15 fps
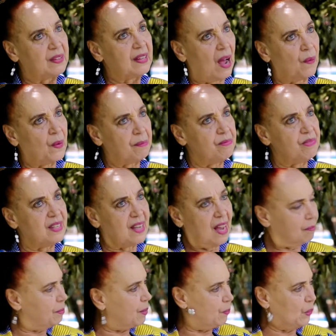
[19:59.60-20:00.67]
our
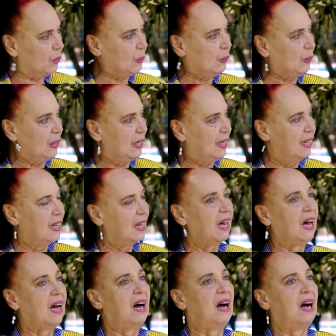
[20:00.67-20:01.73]
young people
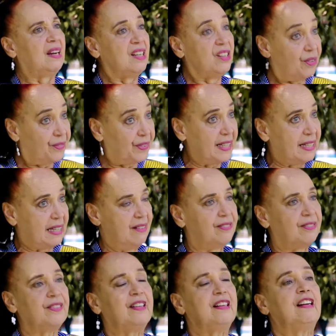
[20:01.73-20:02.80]
are innovative.
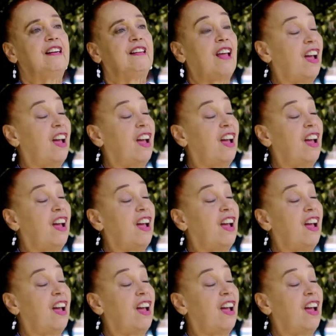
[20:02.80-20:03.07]
They're